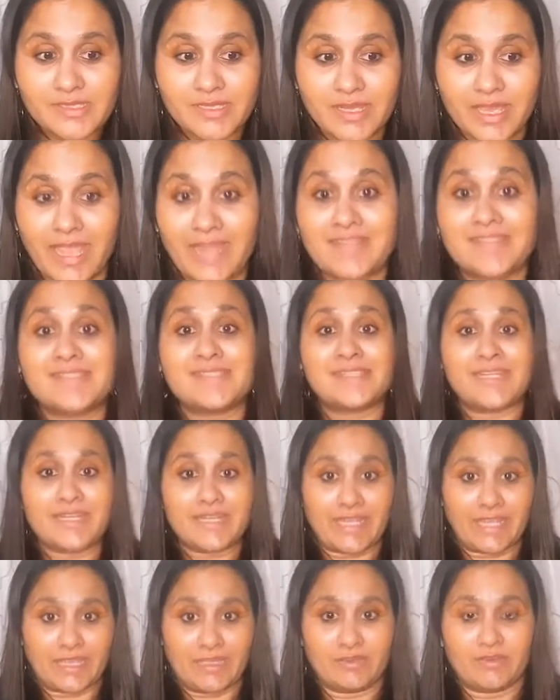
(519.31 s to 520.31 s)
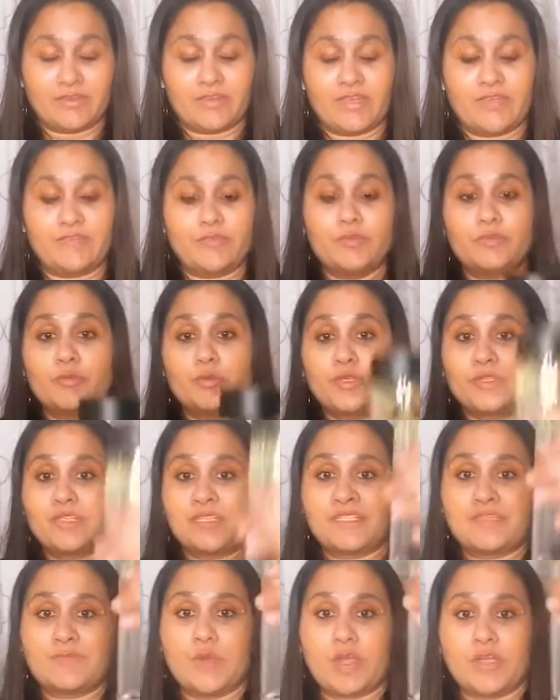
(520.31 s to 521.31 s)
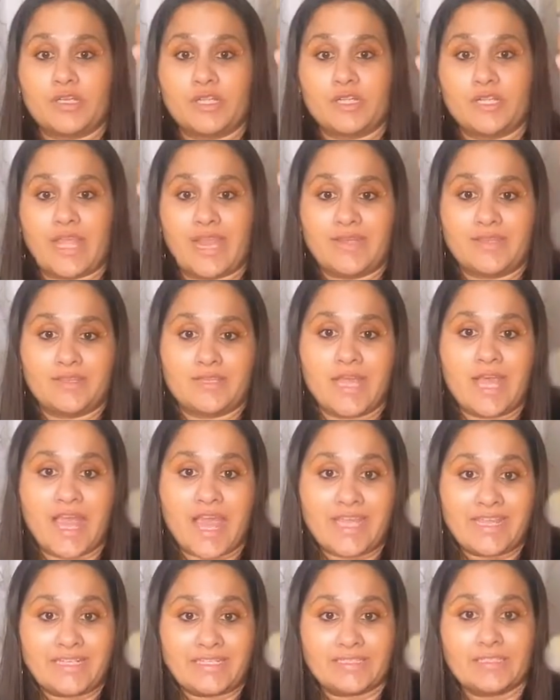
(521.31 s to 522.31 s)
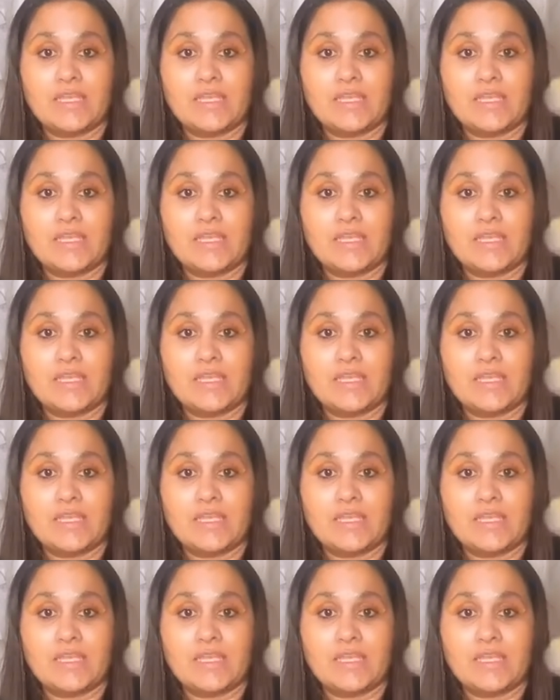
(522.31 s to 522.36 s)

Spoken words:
and sitting, if you put this bottle at the height,